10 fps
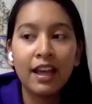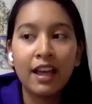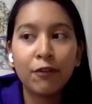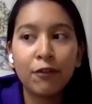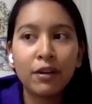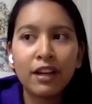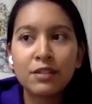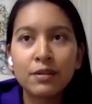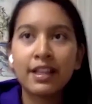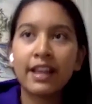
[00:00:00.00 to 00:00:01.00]
everyone else
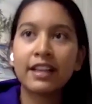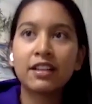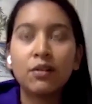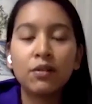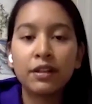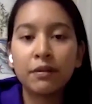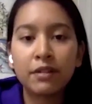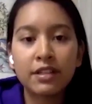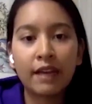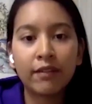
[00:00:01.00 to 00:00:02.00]
was like, oh, they were
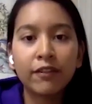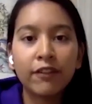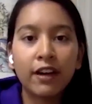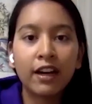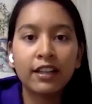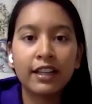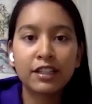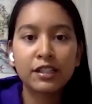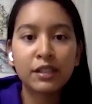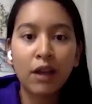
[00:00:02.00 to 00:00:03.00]
just having fun, like
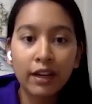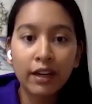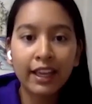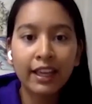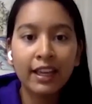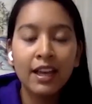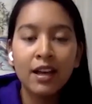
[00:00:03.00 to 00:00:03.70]
just talking,